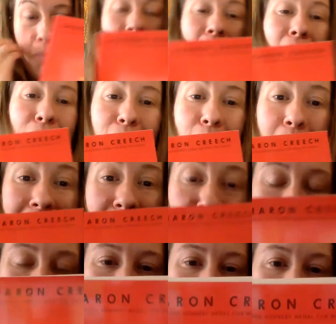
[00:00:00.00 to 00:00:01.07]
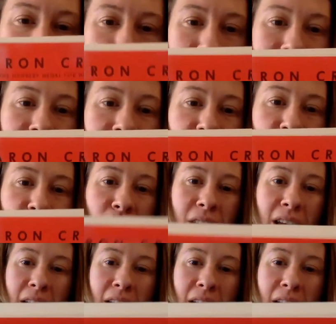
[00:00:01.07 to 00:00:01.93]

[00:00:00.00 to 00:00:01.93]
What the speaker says: also by Sharon Creech.